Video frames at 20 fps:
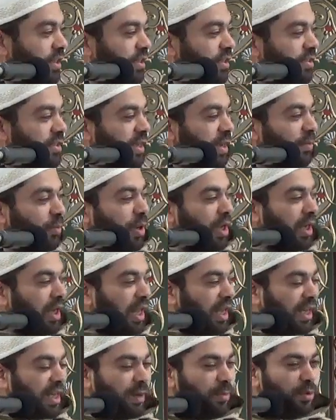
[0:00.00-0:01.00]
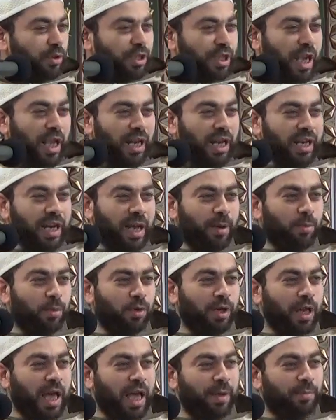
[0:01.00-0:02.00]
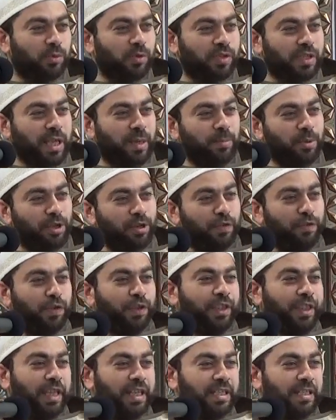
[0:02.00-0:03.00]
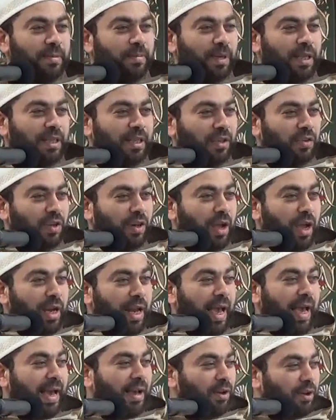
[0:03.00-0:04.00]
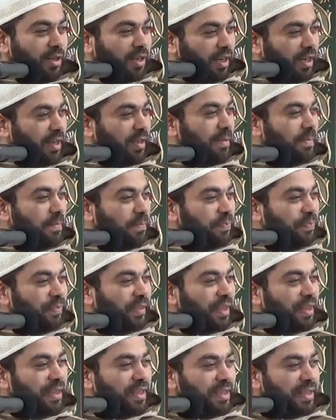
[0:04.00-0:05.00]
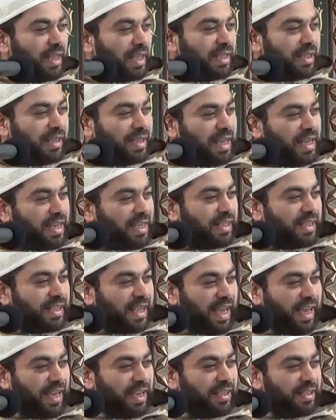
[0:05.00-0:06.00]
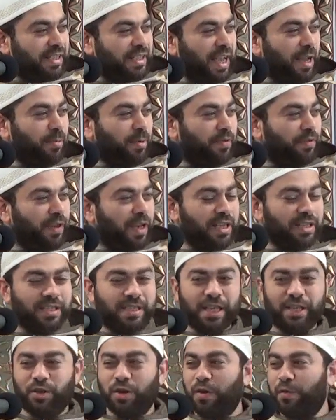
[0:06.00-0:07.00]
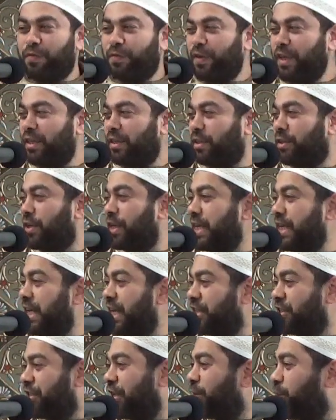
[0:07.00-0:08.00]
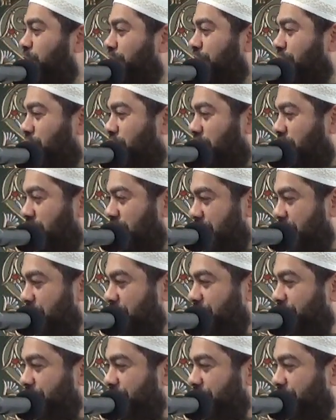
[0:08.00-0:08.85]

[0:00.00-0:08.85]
someone like Abu Jahl and Abu Lahab to say beautiful things about the Quran, how come that these days some of us, they don't feel the connection with the Quran?